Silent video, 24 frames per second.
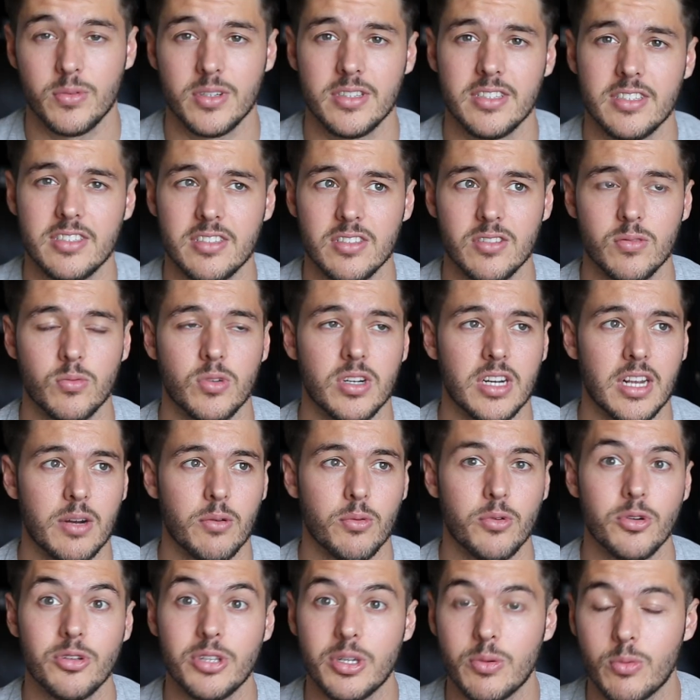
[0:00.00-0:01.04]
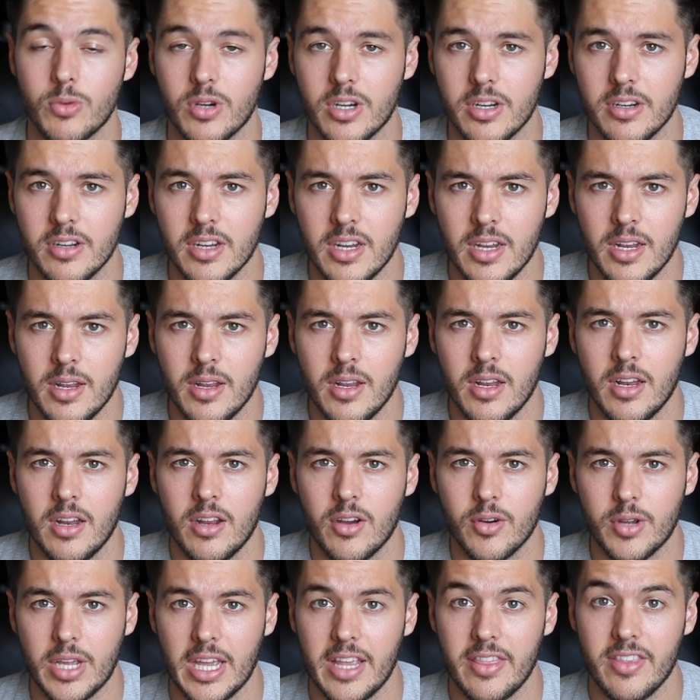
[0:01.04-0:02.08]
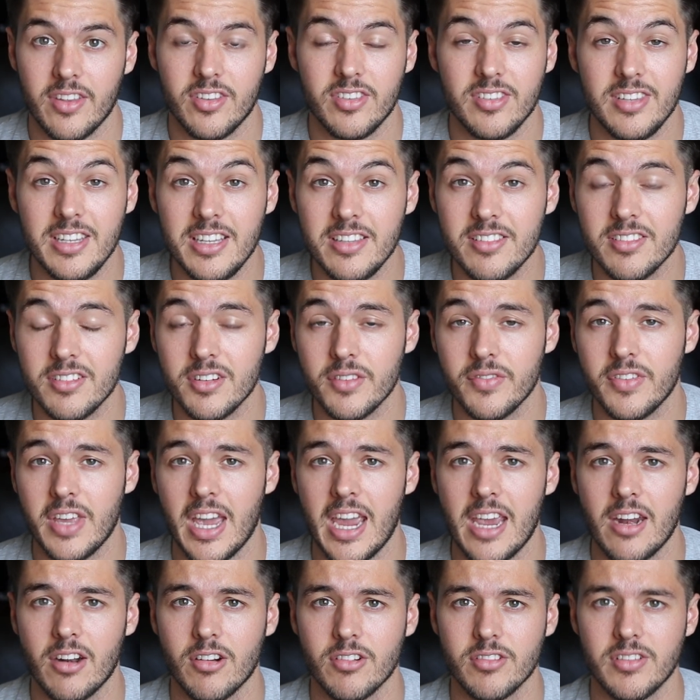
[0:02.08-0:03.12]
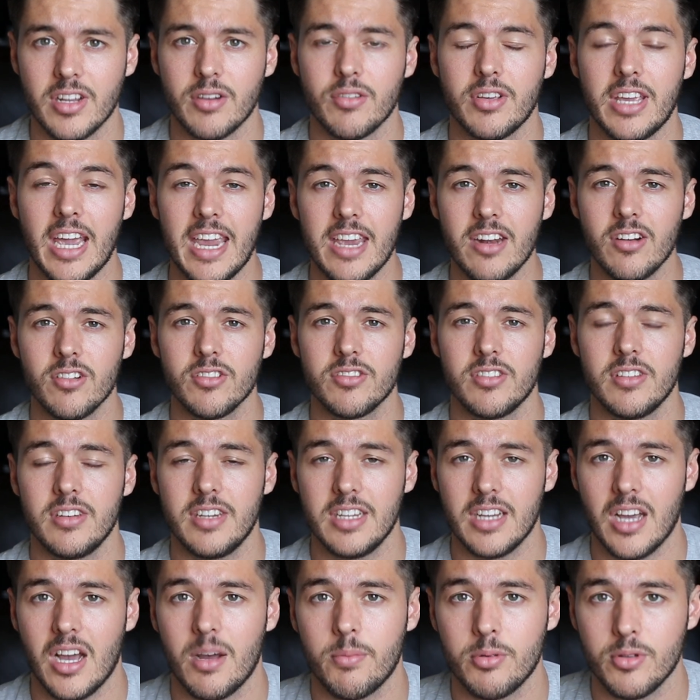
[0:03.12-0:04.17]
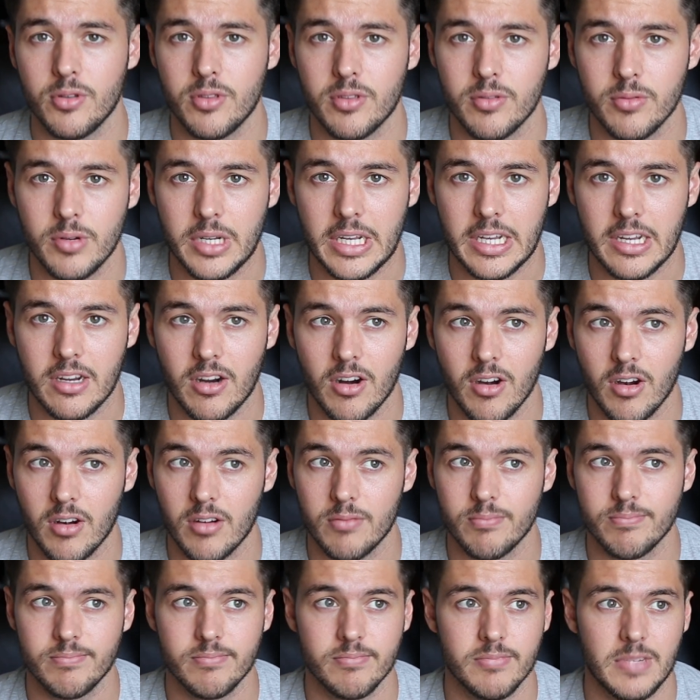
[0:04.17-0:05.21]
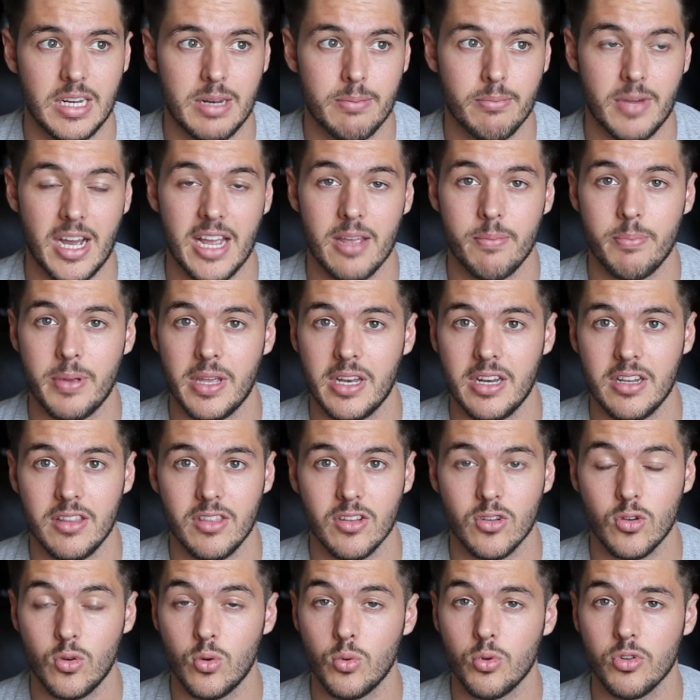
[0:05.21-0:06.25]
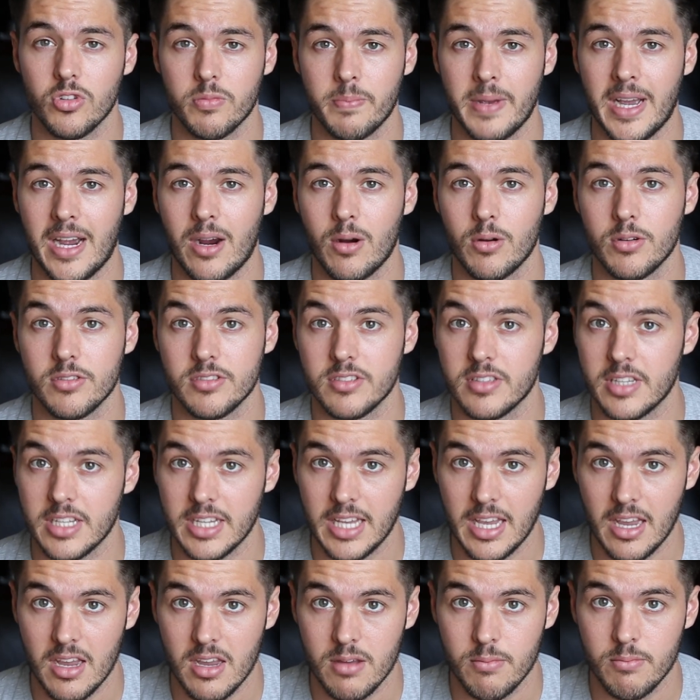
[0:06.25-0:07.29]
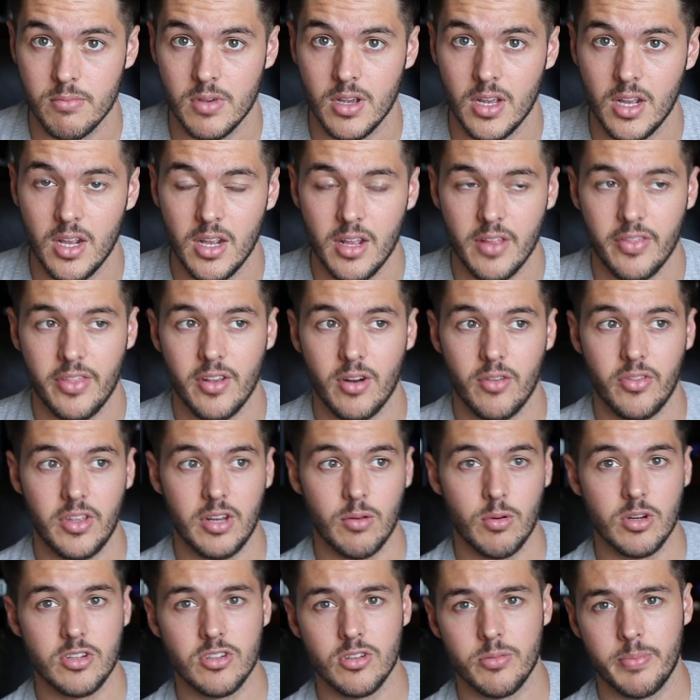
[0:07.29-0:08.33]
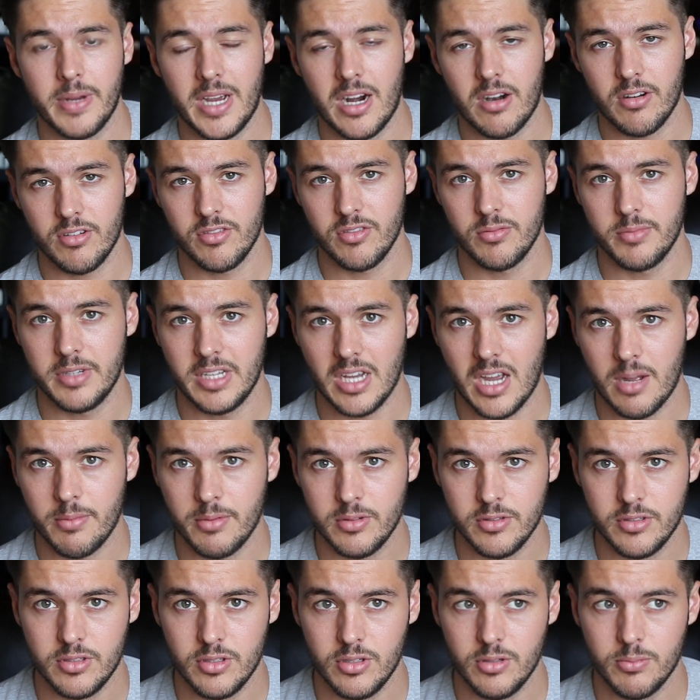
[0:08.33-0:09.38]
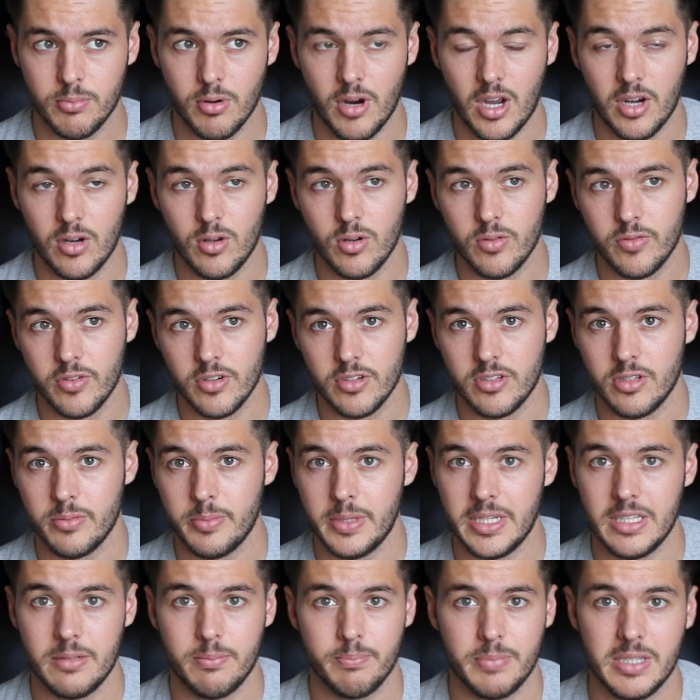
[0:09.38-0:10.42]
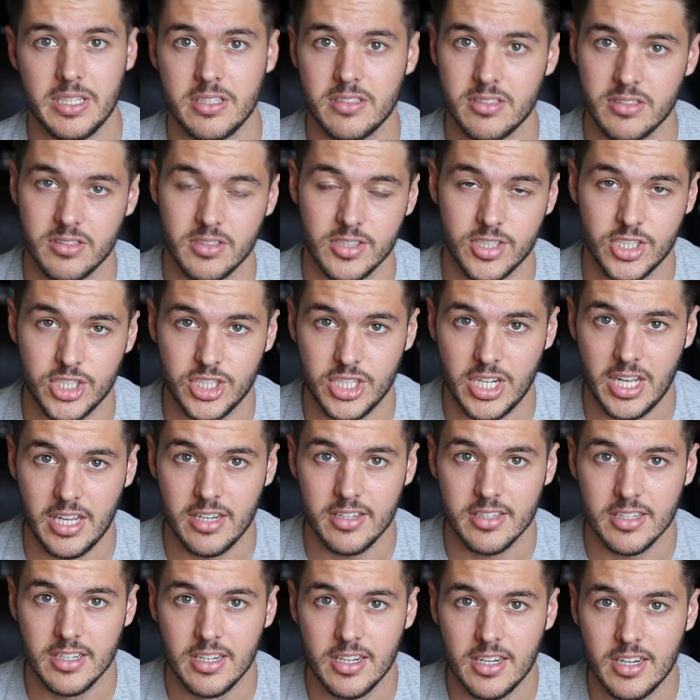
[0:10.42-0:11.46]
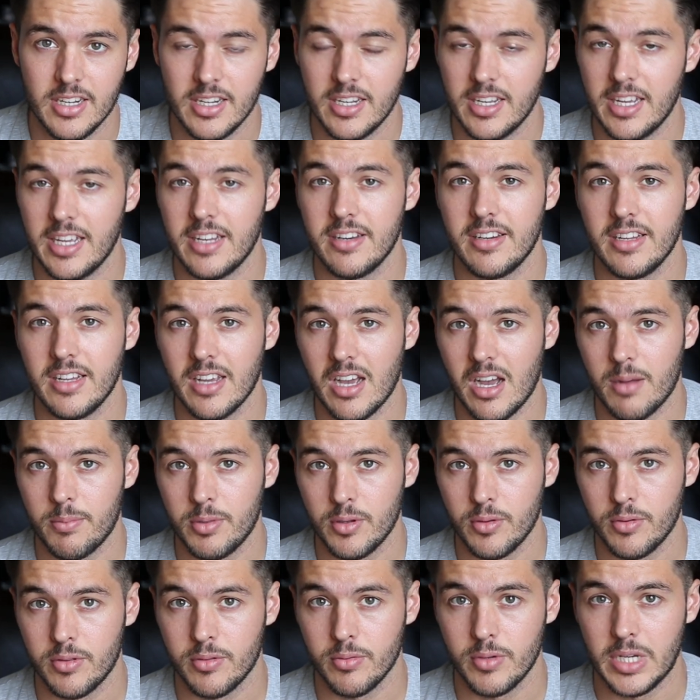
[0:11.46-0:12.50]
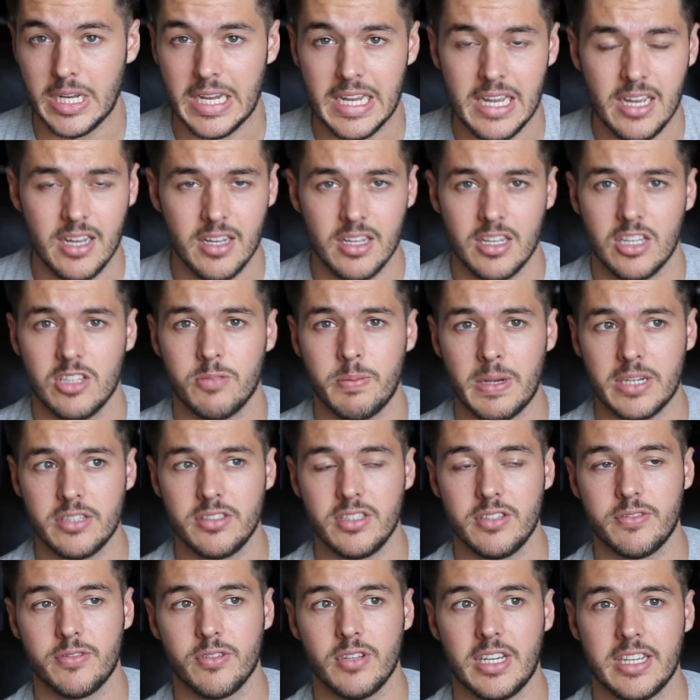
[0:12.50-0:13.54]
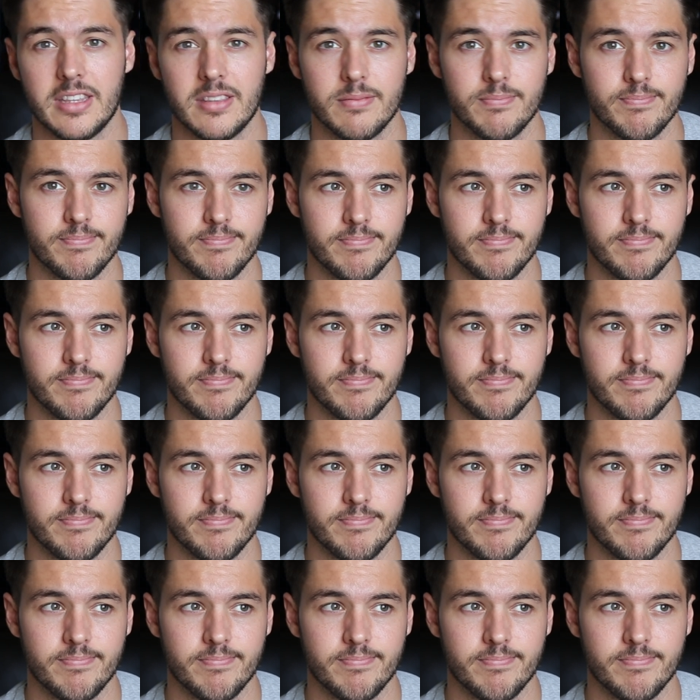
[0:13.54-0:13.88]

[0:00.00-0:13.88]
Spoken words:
one, this is one I really want. Okay, the Season of Gainers. Now, Gainers in Diablo 3 are, in my opinion, the coolest powers in the game. They're the original powers from Diablo 2 brought over to be pieces of shit in Diablo 3, especially for like